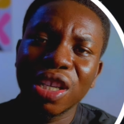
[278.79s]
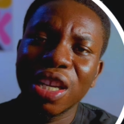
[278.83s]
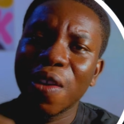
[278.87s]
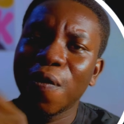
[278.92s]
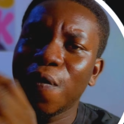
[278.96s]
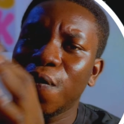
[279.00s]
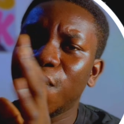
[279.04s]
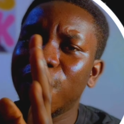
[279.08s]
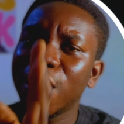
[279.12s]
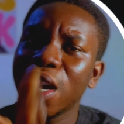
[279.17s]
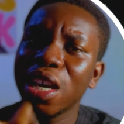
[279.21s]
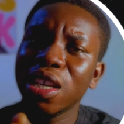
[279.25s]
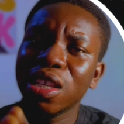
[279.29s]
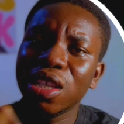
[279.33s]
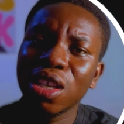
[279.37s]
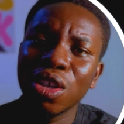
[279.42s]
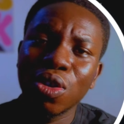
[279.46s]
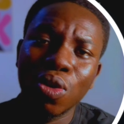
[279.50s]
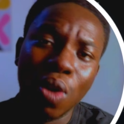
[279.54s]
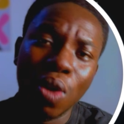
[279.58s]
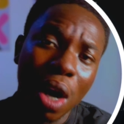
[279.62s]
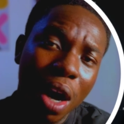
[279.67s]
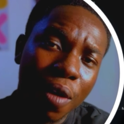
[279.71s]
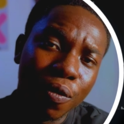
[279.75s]
the first thing
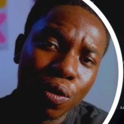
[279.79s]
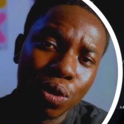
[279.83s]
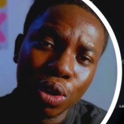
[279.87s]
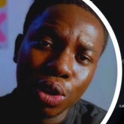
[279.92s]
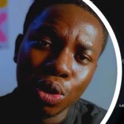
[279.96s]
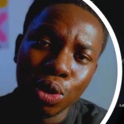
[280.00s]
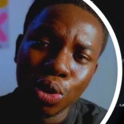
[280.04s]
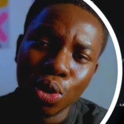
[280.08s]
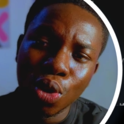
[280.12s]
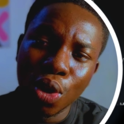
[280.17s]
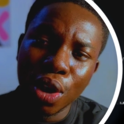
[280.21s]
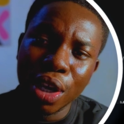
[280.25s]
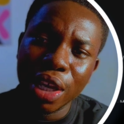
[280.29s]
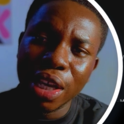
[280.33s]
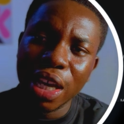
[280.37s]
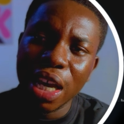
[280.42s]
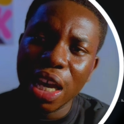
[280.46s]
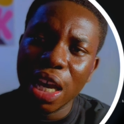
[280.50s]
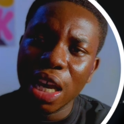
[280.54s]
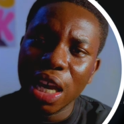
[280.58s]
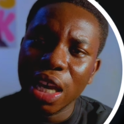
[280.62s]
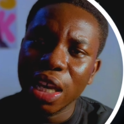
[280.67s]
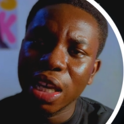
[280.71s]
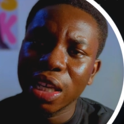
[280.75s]
you have to install
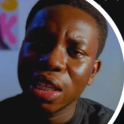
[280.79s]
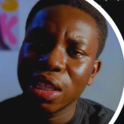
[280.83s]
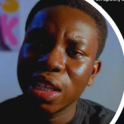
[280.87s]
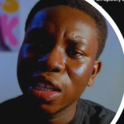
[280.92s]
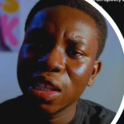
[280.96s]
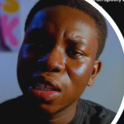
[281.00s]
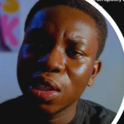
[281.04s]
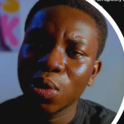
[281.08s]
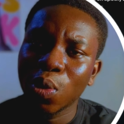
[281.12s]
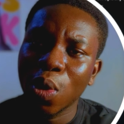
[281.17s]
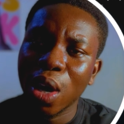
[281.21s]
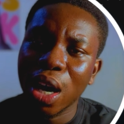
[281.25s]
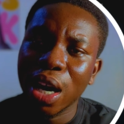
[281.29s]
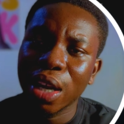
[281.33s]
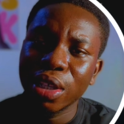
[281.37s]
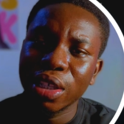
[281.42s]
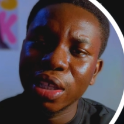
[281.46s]
here is this one,